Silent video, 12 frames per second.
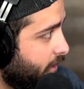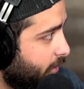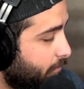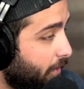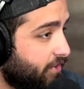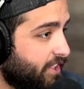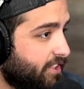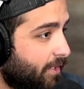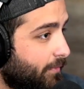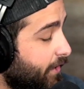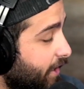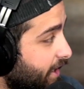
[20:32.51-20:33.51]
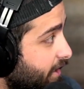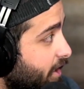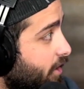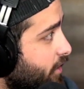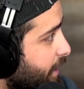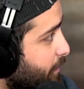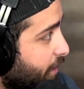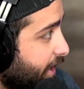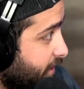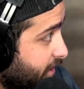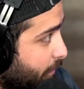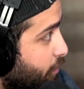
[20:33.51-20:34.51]
Most of the time they're like, no, like
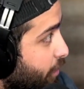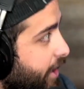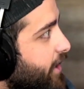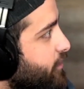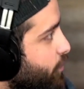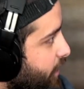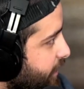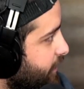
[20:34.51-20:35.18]
bring us one.